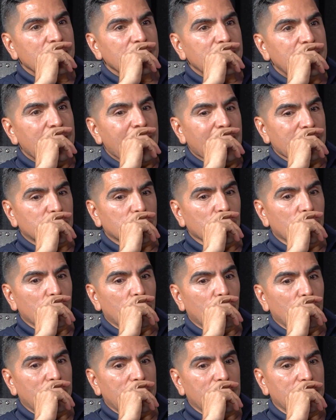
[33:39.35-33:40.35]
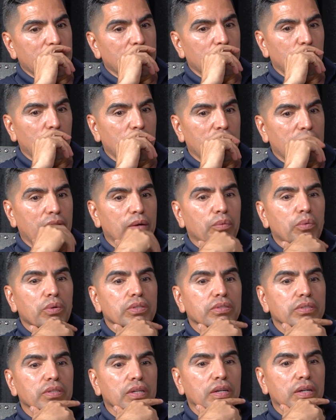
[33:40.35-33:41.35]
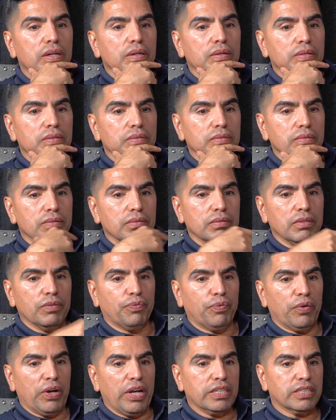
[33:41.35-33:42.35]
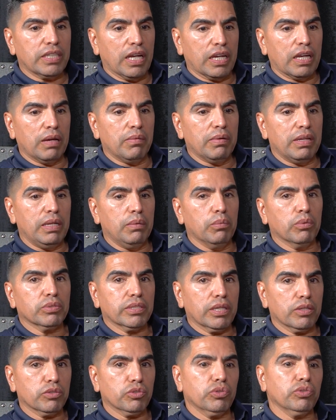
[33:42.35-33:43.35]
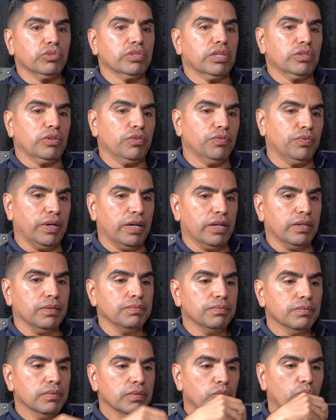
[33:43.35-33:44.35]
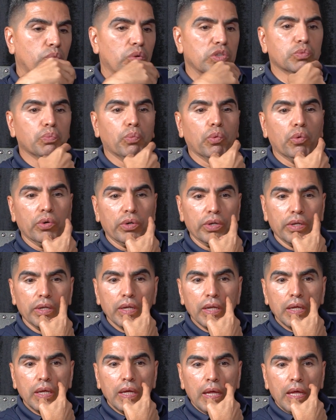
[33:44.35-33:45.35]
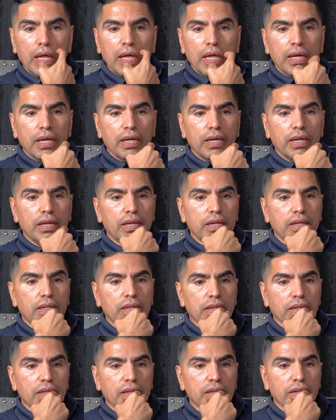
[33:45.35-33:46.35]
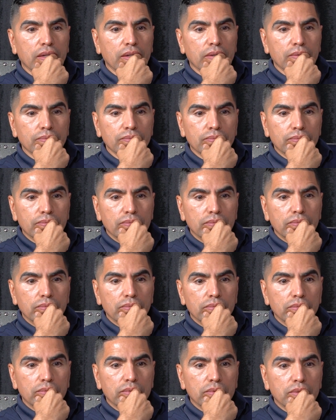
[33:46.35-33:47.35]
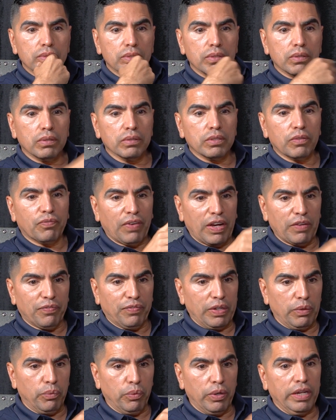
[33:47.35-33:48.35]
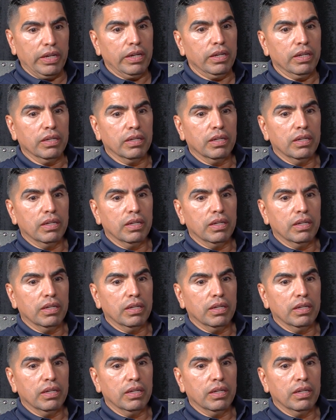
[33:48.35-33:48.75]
yeah. So when I was the phrase "A qué venimos Estados Unidos a triunfar" was born in on the 5 freeway.